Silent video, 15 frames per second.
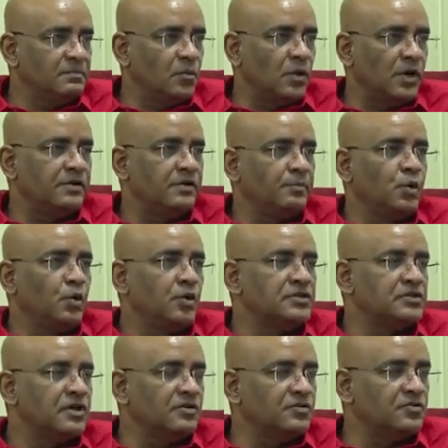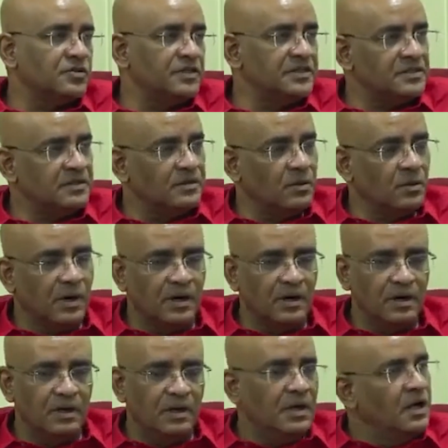one of the poorest countries in the world,